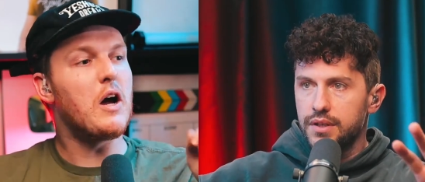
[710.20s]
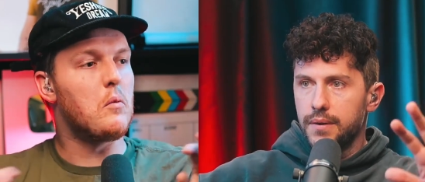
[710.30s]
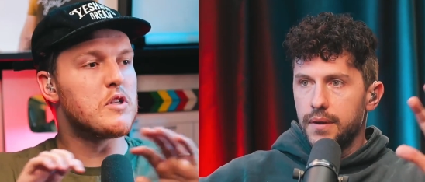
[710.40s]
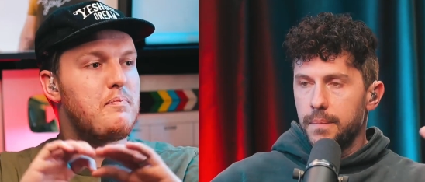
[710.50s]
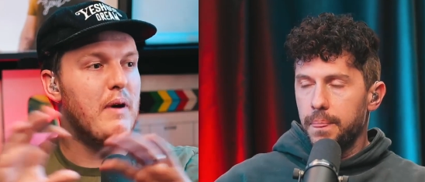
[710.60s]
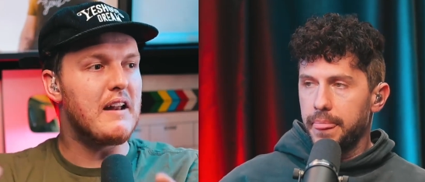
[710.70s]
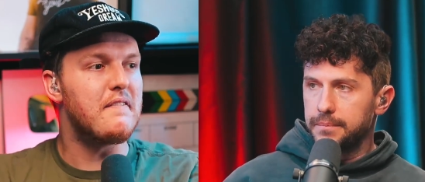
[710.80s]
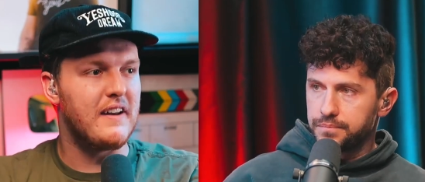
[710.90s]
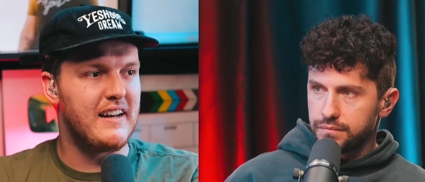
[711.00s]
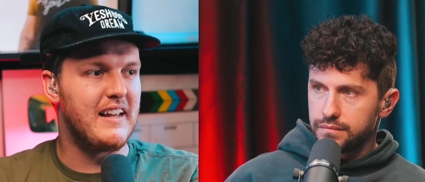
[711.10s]
Speaker 1: So it almost
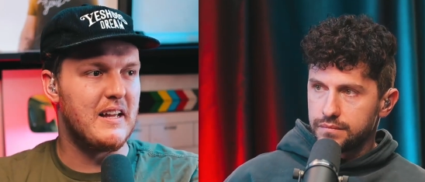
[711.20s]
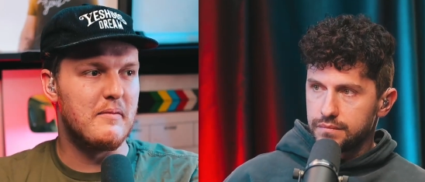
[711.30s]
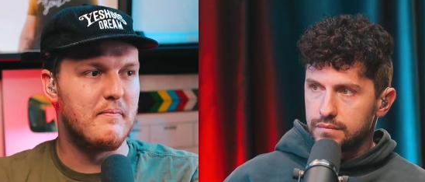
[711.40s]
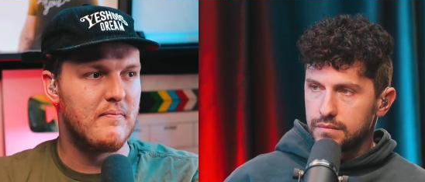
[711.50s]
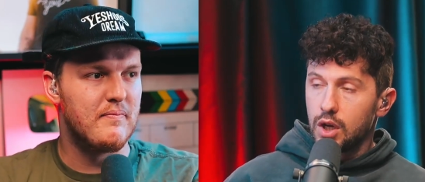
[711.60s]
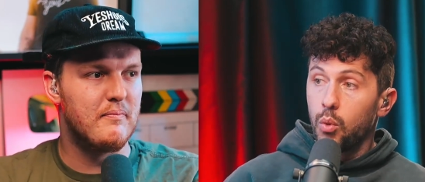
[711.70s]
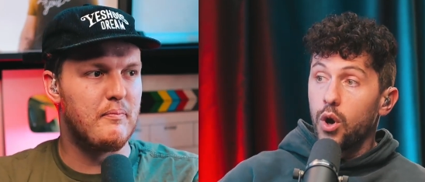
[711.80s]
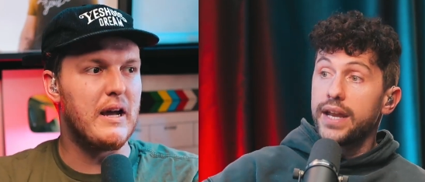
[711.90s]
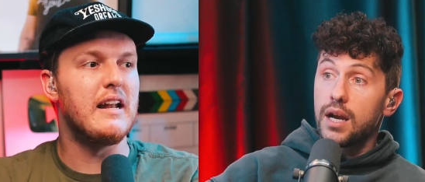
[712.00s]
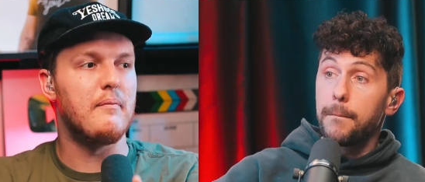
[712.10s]
benefited him, well,
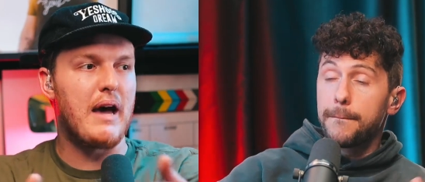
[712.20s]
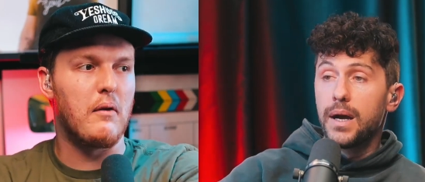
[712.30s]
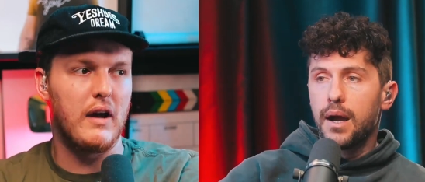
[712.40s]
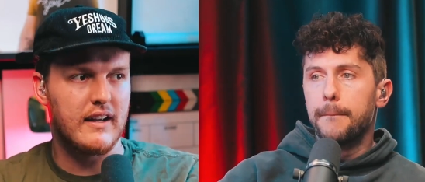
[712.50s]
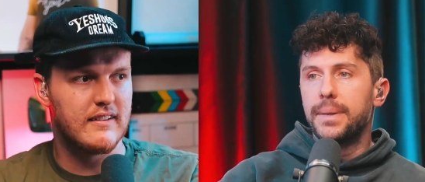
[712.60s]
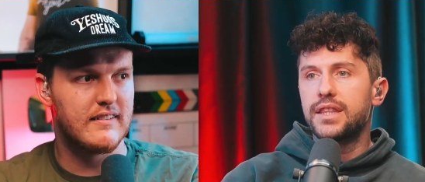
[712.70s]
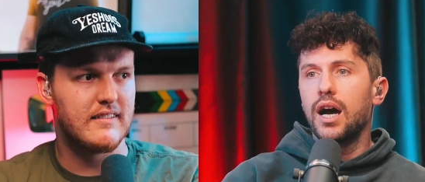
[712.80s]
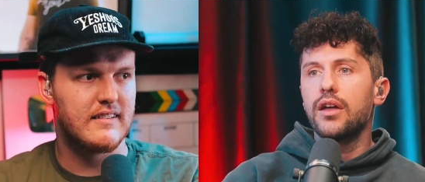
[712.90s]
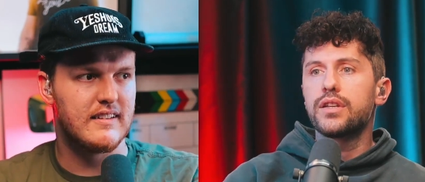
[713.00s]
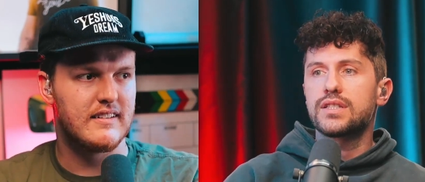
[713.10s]
but in a bad way. But the
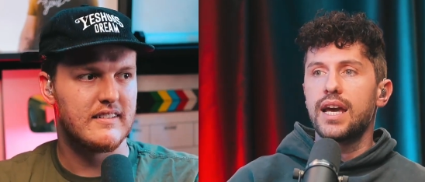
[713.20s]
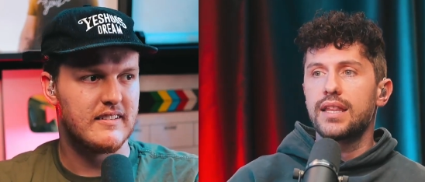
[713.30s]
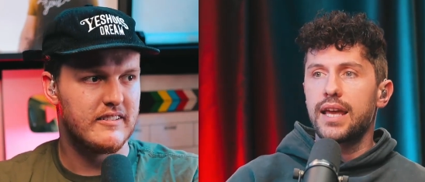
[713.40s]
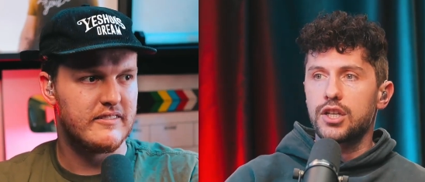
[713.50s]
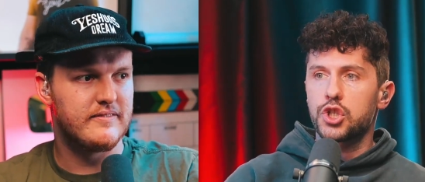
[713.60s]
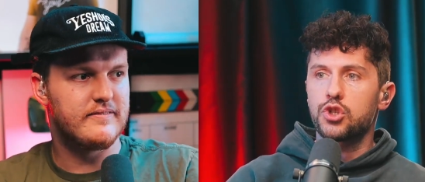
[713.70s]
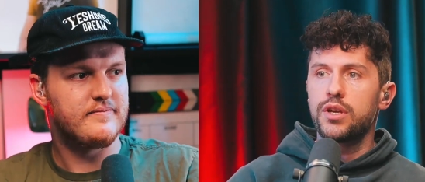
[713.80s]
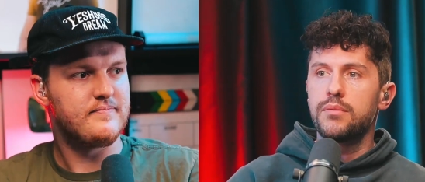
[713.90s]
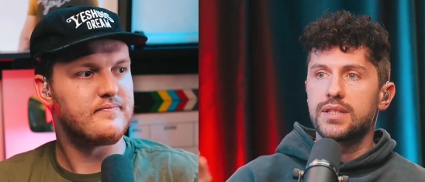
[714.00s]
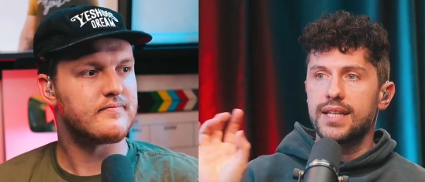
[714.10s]
other side of that
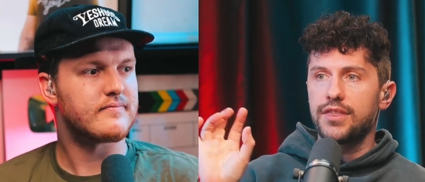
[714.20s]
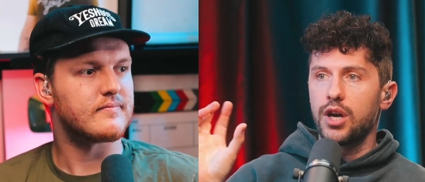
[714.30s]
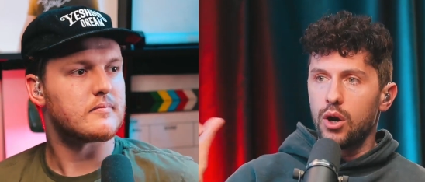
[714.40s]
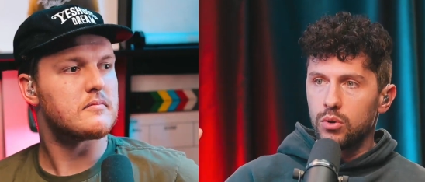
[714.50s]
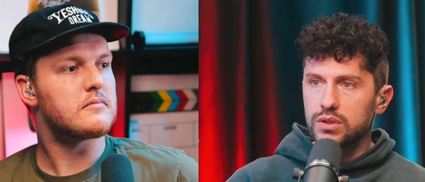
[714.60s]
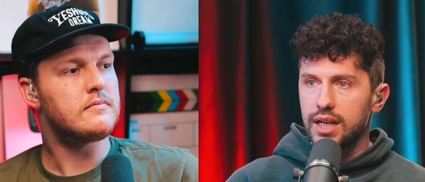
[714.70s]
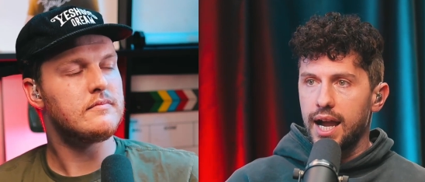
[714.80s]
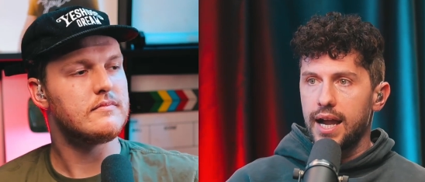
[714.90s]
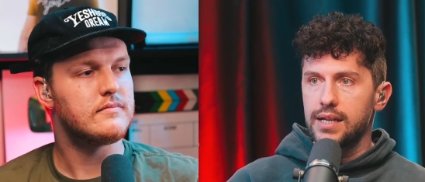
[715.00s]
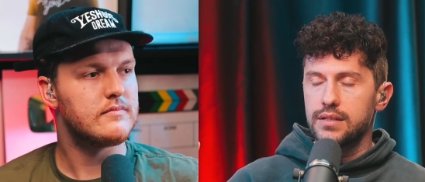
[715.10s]
extreme is that the older
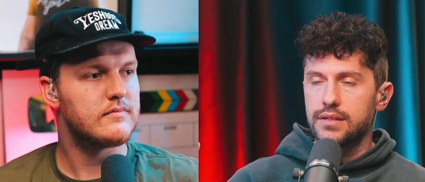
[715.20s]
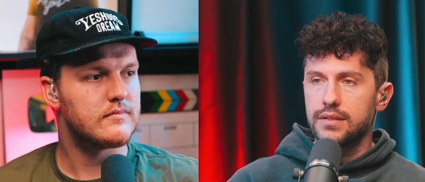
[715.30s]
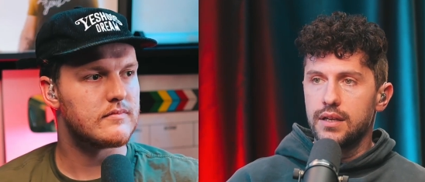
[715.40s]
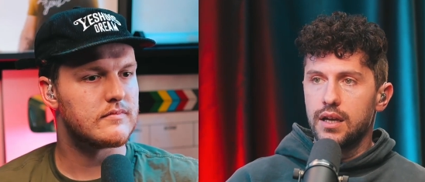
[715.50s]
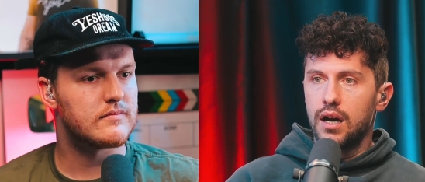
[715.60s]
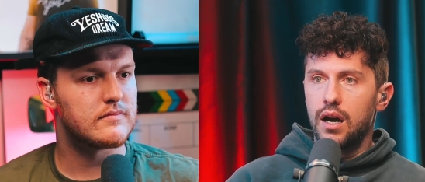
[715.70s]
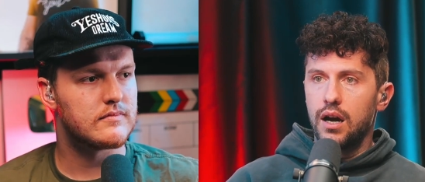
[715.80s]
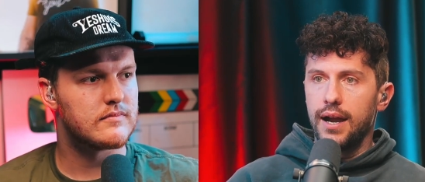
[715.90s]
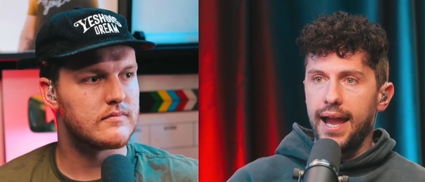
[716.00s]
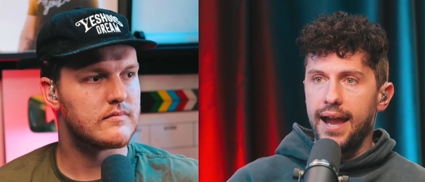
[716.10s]
guys
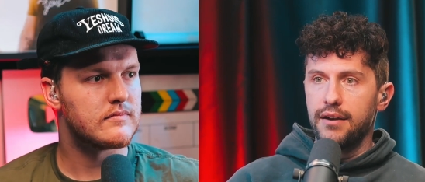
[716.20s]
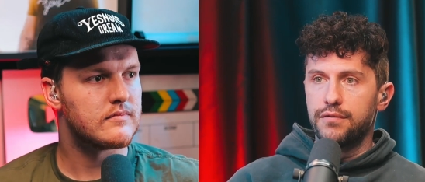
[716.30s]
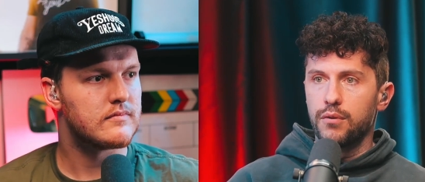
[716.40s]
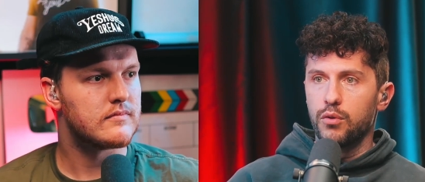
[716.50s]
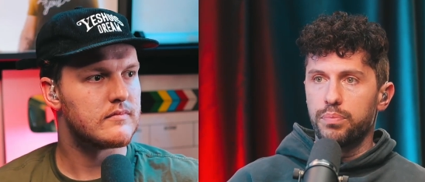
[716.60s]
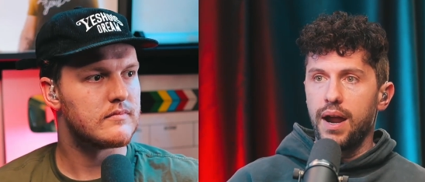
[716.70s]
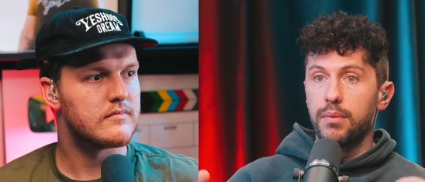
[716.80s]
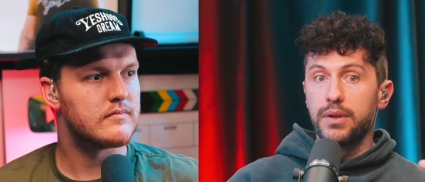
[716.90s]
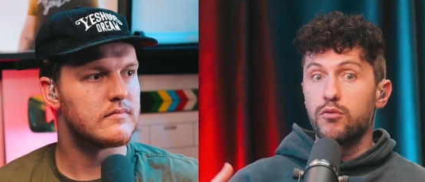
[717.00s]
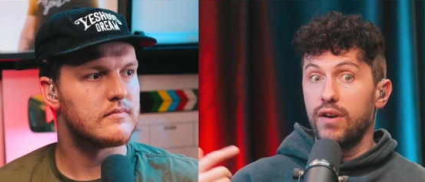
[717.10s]
have
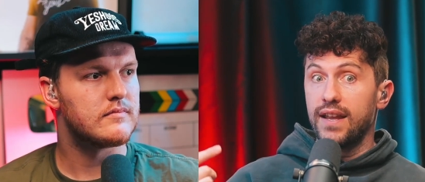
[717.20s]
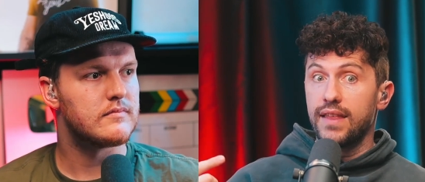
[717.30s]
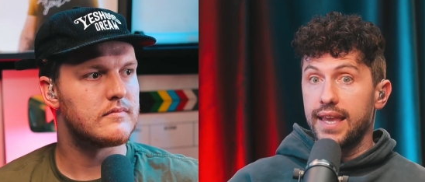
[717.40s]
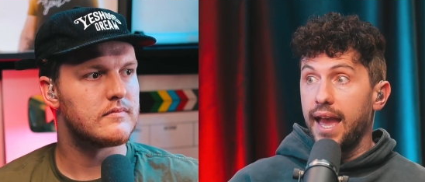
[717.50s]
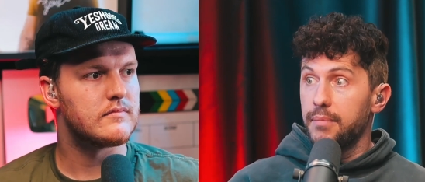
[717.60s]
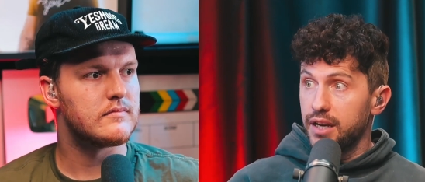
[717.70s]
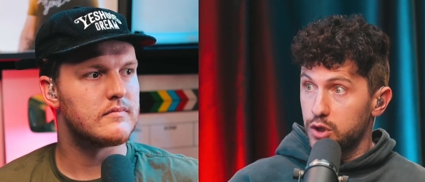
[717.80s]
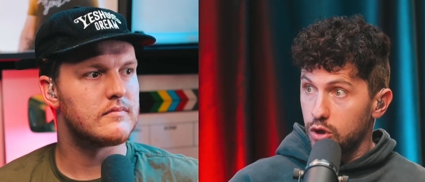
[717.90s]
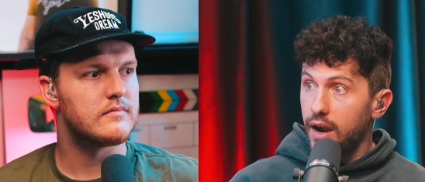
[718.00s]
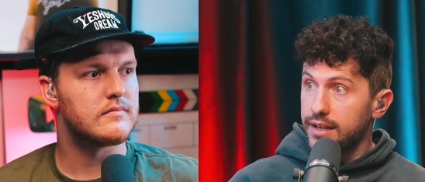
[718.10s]
probably ran the gamut of
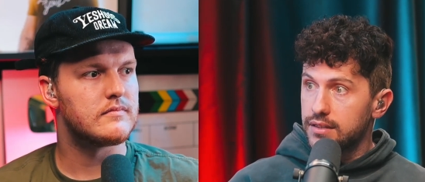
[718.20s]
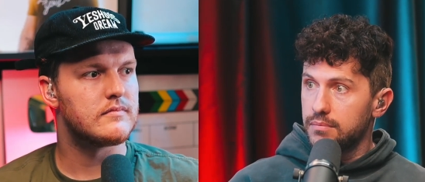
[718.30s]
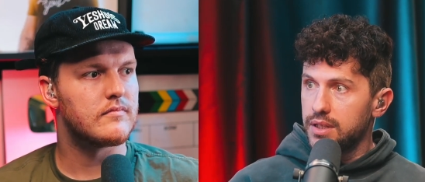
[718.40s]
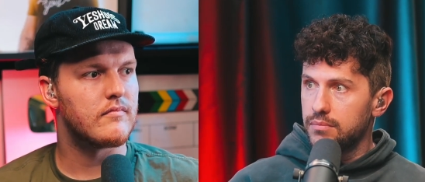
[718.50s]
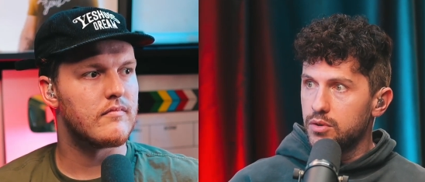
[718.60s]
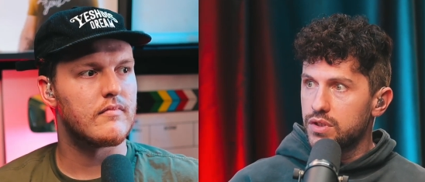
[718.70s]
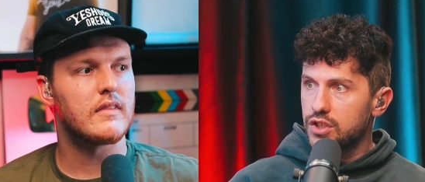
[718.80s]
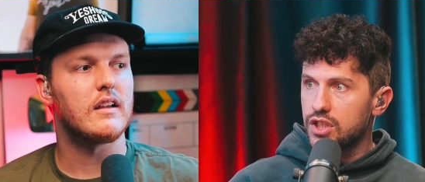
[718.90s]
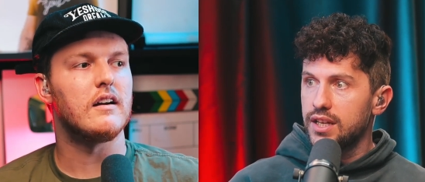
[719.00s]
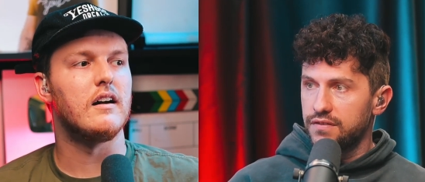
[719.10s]
trying to be a
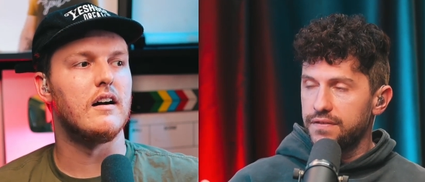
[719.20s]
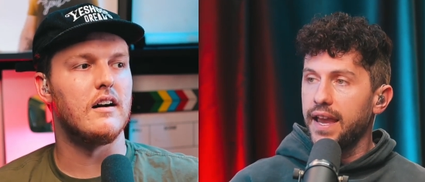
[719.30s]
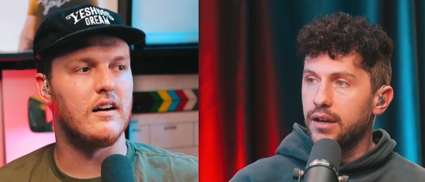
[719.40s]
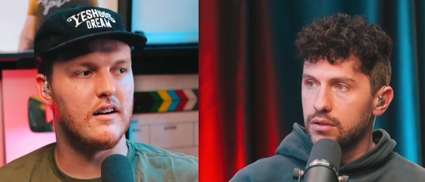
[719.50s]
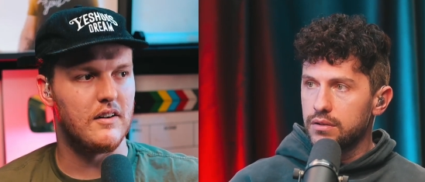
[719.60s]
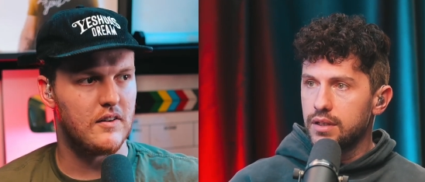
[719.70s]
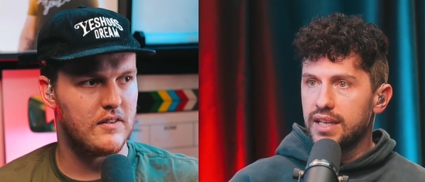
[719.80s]
musician and failed,